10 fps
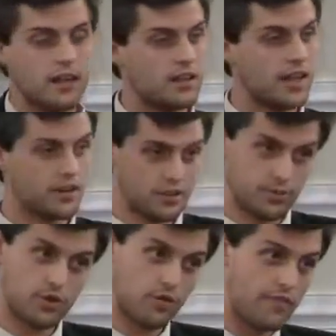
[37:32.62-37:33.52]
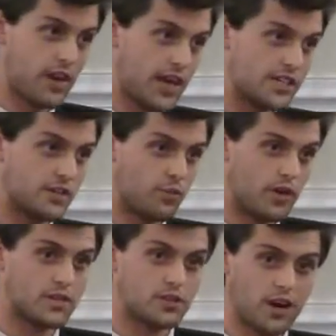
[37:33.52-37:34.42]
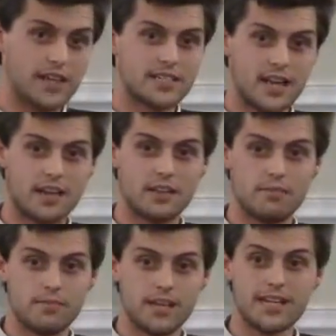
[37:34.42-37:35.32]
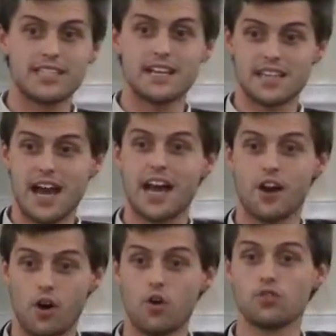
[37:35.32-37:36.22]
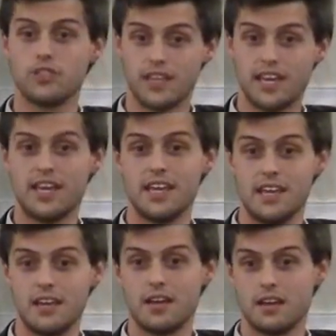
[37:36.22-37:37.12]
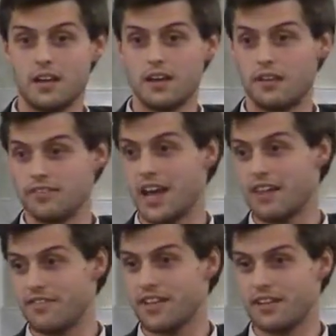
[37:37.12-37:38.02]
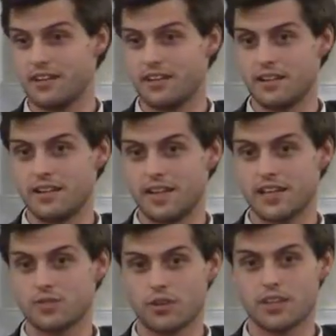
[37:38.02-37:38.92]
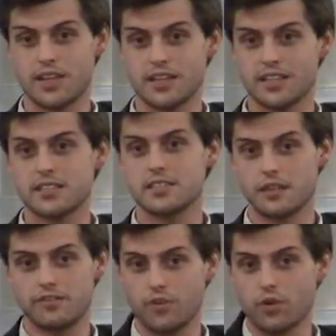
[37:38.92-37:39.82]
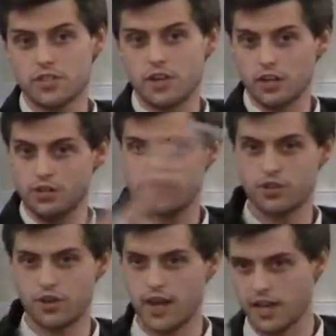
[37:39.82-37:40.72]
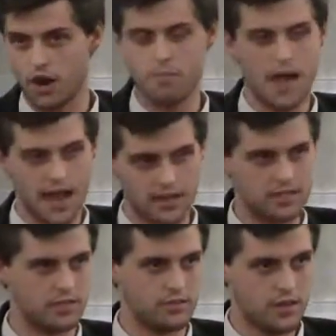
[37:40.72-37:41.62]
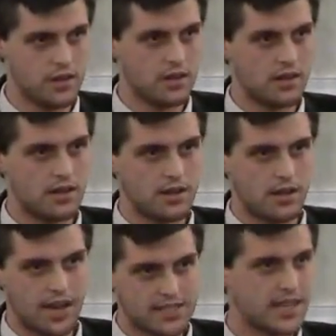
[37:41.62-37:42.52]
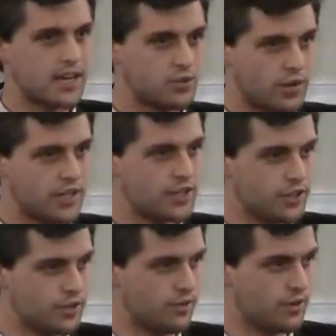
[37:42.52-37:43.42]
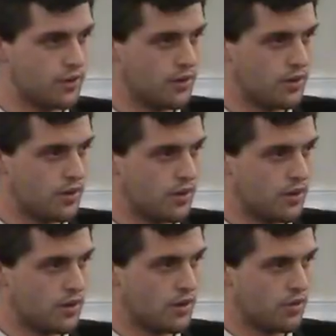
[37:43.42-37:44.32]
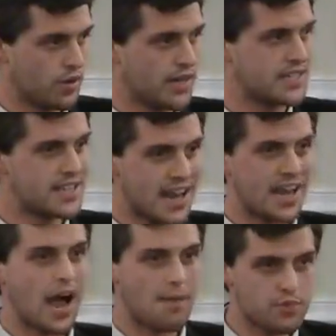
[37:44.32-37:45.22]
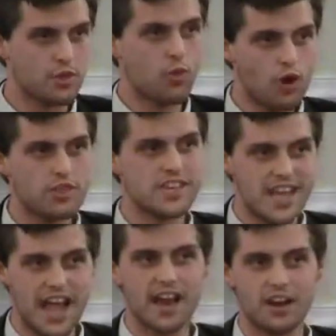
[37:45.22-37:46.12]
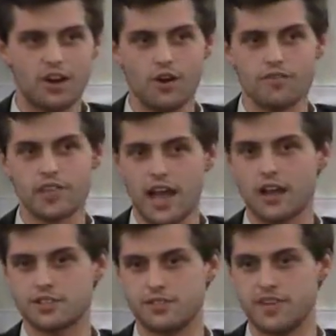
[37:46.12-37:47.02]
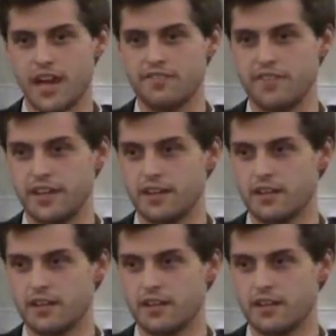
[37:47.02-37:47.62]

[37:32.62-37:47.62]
Later in the book of Revelation, what does Christ tell them? He says, I hold the key of David, that sort of thing. This is, of course, an allusion or an echo back to Isaiah 22, where he's saying, I'm the worthy heir over the house of David.